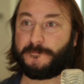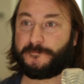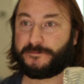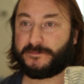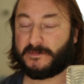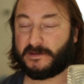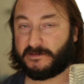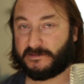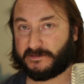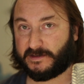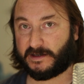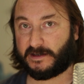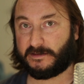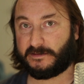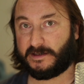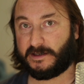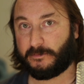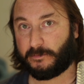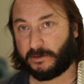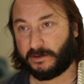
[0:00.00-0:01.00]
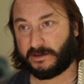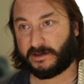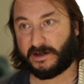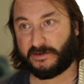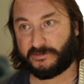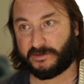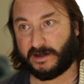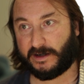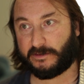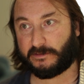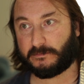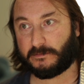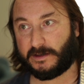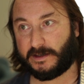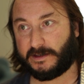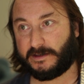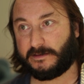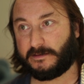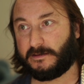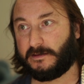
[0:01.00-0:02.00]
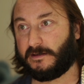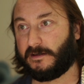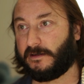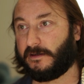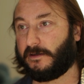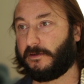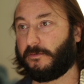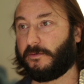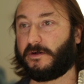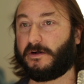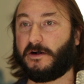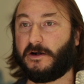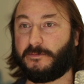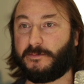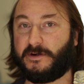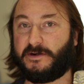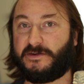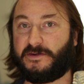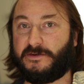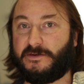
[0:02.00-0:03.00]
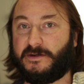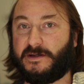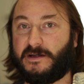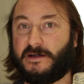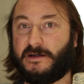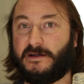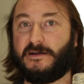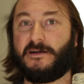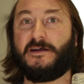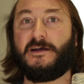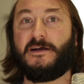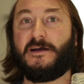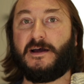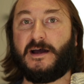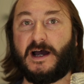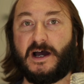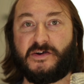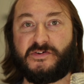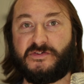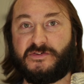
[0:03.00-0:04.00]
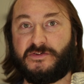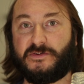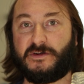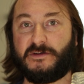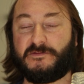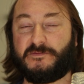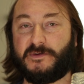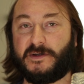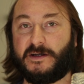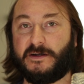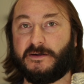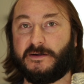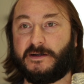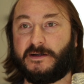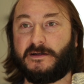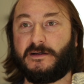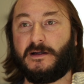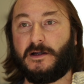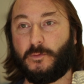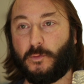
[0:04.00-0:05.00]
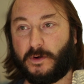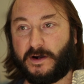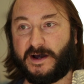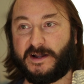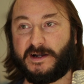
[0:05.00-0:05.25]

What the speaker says: Secondly, we're going to cover how to run it. What hardware do you need? How should you configure it? What kind of